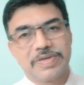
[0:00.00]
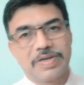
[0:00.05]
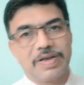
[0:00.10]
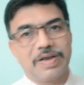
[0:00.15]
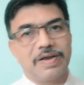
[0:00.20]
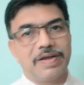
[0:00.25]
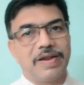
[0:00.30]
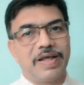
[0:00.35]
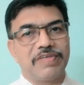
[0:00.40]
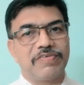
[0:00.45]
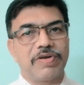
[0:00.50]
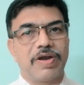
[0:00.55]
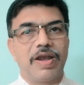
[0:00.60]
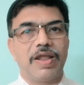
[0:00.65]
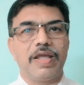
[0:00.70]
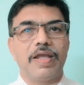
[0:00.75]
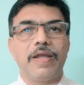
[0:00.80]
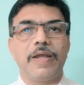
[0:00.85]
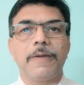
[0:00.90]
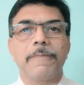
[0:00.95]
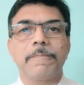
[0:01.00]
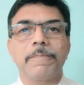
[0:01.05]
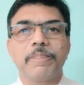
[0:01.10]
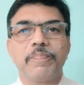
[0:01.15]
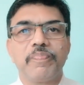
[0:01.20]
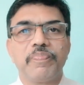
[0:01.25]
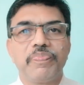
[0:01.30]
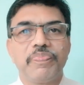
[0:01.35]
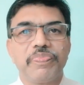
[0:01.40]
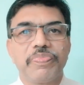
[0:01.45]
naturally,
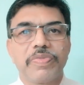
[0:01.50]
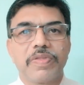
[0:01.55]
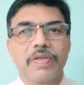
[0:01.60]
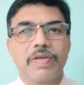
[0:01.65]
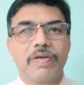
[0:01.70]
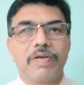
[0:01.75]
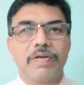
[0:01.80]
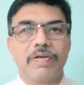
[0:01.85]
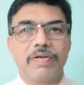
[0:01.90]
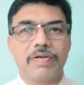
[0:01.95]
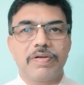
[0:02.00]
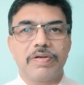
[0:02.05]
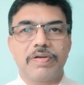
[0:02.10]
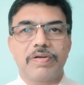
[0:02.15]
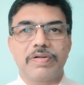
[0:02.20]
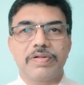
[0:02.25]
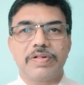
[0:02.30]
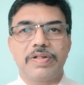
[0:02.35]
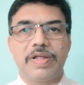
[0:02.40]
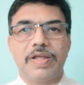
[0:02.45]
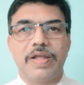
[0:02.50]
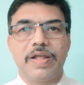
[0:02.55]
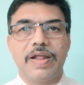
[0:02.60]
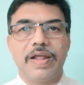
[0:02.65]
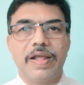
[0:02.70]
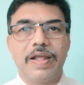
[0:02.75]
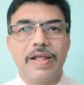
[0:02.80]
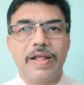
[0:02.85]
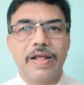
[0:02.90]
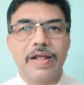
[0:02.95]

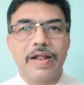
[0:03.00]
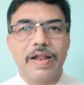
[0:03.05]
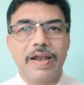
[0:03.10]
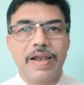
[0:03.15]
the